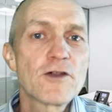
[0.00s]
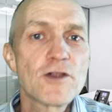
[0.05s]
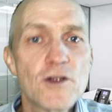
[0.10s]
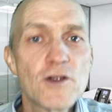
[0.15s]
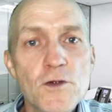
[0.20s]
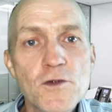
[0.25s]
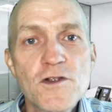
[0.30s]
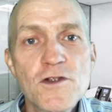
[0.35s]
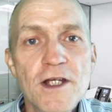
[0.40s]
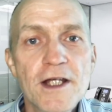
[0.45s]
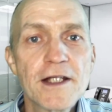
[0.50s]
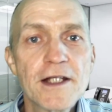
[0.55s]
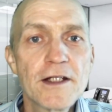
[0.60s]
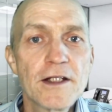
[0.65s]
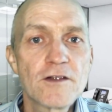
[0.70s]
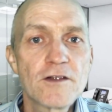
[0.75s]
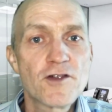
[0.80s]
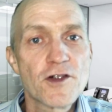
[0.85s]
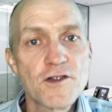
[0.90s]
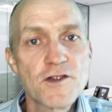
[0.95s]
using
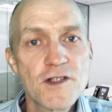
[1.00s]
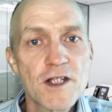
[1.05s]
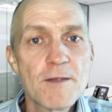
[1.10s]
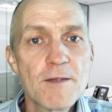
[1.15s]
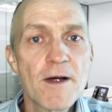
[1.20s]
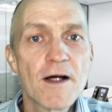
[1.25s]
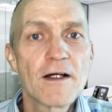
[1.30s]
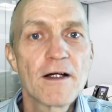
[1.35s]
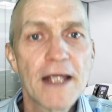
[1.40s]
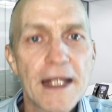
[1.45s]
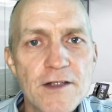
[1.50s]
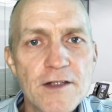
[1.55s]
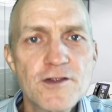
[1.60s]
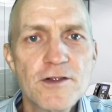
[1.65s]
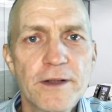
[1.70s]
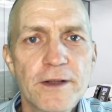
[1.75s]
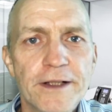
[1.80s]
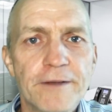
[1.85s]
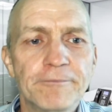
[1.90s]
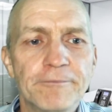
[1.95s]
Tresiba
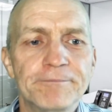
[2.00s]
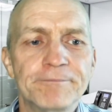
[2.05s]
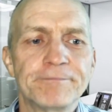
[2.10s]
insulin.